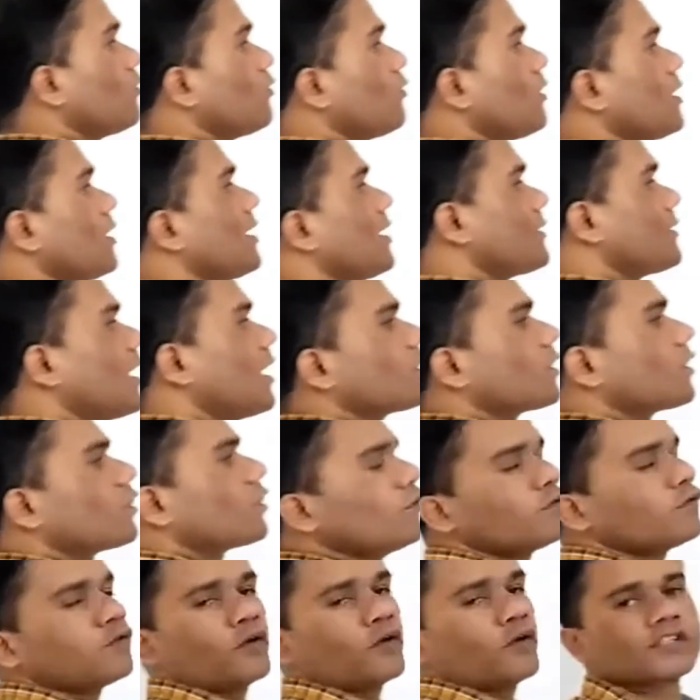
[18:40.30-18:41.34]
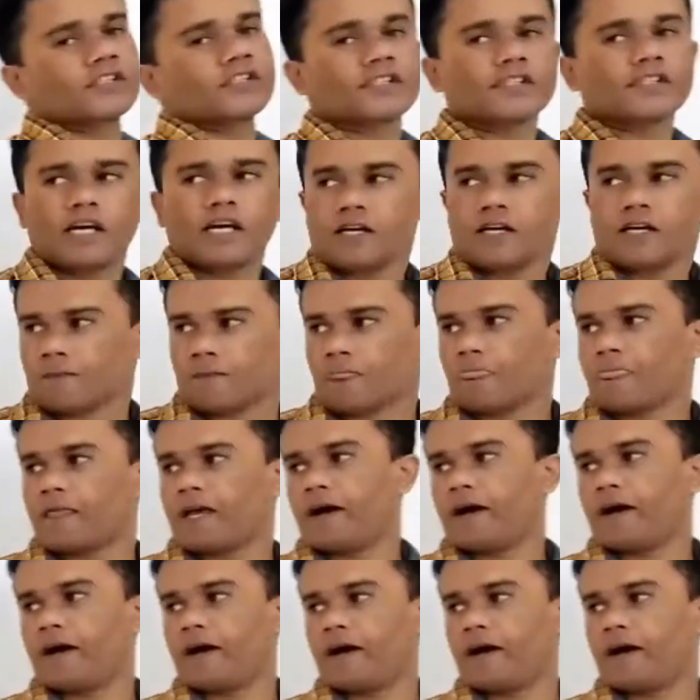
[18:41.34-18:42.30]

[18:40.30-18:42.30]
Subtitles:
attractive forces are there.